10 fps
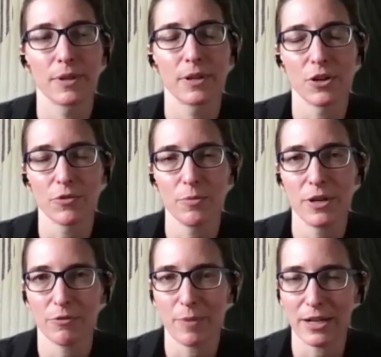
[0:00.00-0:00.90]
government
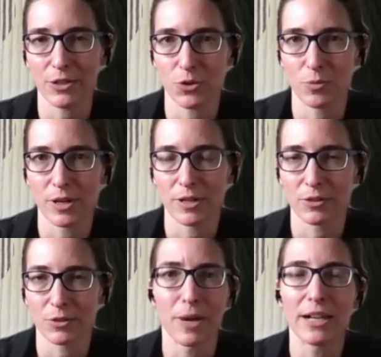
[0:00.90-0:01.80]
of Manitoba,
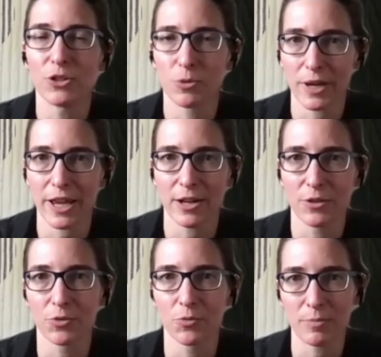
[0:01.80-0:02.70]
the Manitoba
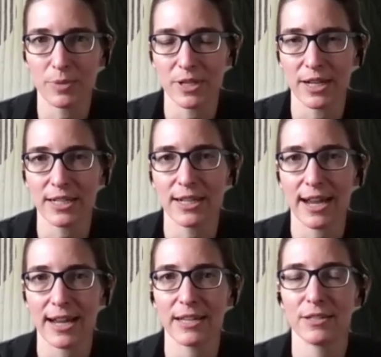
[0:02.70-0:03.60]
Health website
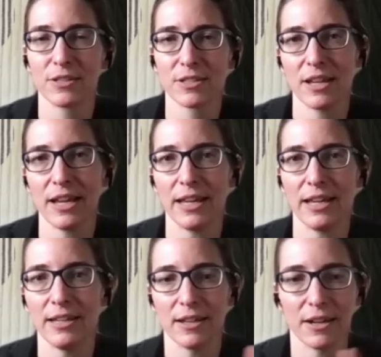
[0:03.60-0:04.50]
has
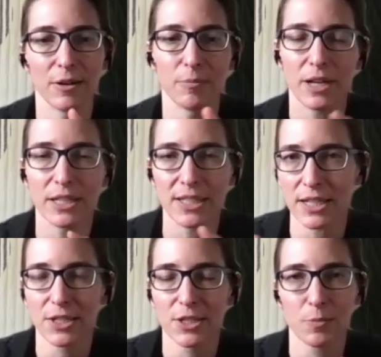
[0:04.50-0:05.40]
a, um, a
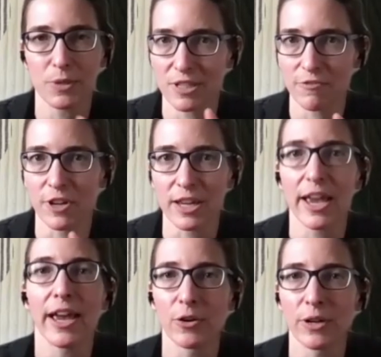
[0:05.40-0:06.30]
tick specific
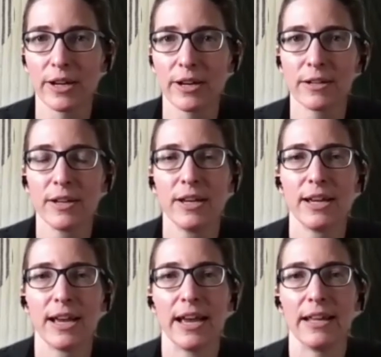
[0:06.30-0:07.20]
area,
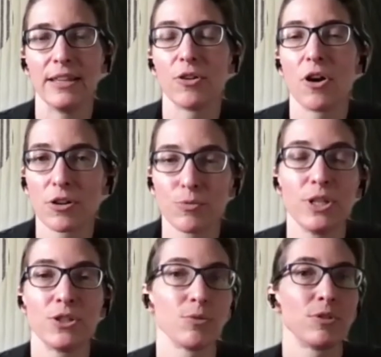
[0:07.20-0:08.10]
and there are
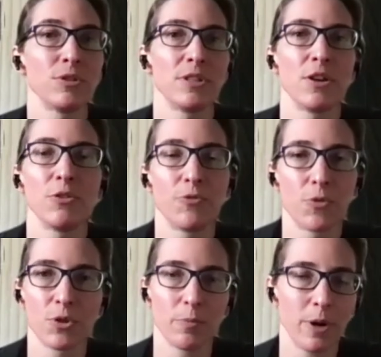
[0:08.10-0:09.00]
resources there
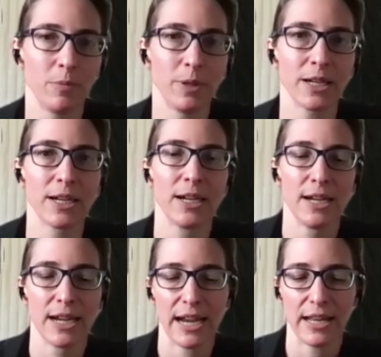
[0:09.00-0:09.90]
for the public.
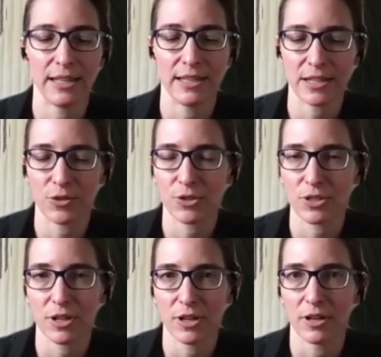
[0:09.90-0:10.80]
And there's
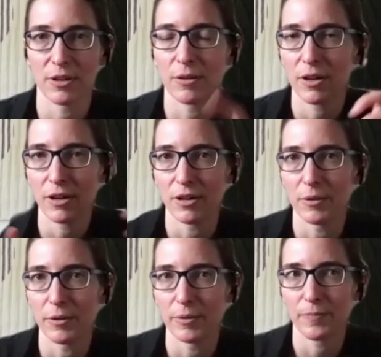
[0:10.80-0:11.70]
uh, uh,